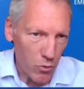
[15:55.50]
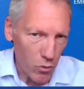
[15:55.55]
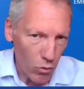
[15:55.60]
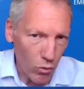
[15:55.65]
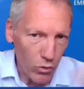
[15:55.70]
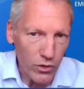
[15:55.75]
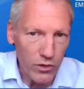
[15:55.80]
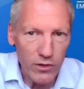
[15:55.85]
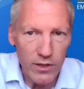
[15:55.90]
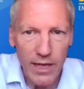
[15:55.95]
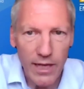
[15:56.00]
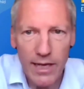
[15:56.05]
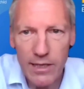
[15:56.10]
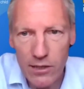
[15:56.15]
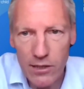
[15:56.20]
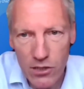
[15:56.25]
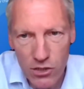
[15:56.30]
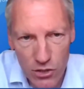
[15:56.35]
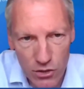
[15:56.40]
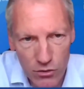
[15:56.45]
broaden
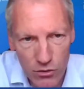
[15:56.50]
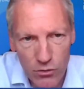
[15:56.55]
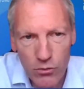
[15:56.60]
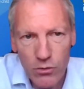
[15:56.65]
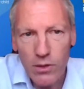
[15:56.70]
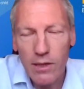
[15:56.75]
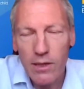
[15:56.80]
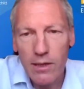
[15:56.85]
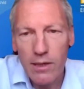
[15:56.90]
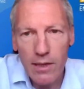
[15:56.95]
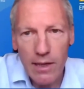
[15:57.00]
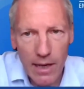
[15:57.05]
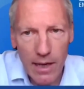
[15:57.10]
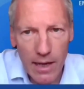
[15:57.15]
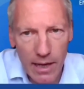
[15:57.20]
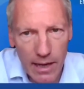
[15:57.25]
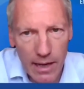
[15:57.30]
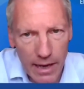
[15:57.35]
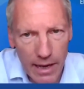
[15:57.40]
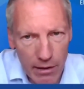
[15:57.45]
that to
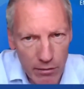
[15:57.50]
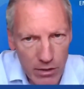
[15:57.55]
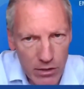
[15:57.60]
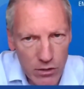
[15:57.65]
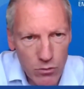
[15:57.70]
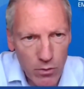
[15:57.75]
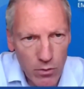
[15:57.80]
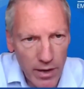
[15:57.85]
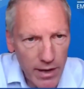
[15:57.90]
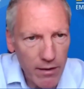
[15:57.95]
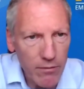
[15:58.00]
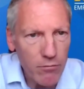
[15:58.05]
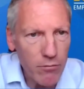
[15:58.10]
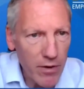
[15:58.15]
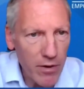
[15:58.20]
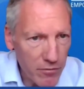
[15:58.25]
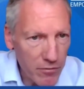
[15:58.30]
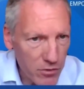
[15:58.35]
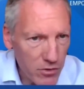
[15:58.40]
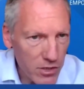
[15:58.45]
areas where
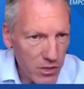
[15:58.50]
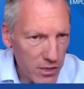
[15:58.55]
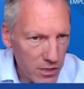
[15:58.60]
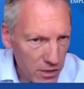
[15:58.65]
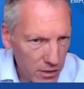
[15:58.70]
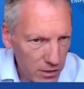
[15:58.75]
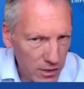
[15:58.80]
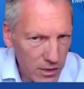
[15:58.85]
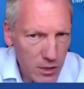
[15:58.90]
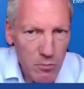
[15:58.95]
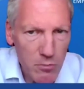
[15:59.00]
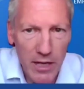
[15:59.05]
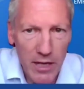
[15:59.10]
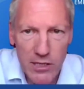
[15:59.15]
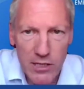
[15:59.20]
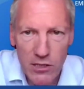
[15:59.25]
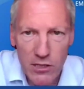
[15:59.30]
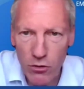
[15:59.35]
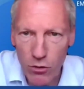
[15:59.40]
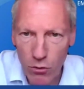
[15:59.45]
refugees are
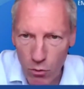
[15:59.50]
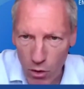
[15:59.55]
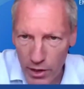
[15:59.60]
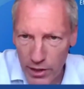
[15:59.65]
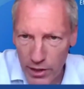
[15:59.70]
displaced on a